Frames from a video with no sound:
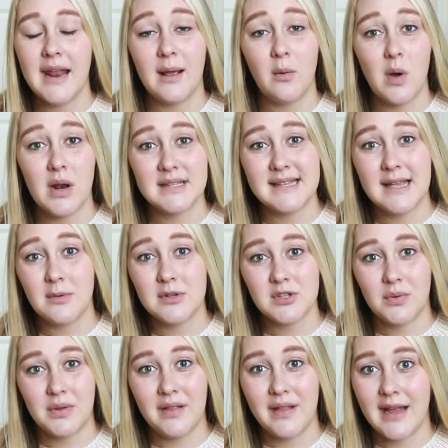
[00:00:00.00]
and I wanna say it was
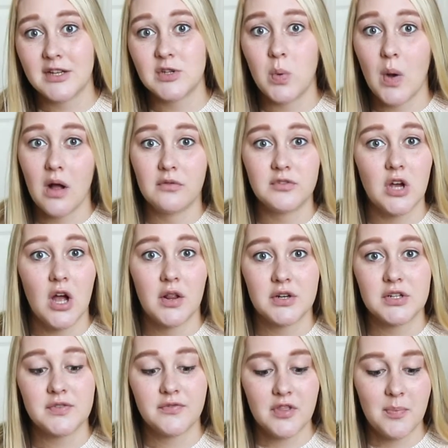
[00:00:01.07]
only like
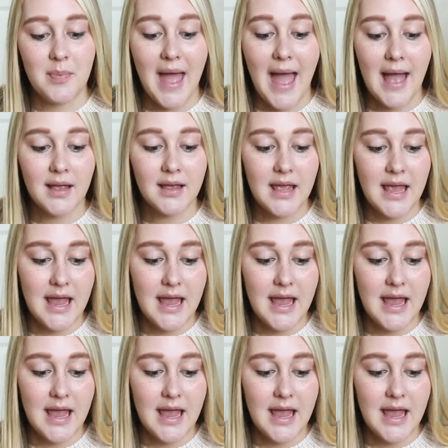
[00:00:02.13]
$12 for the pack.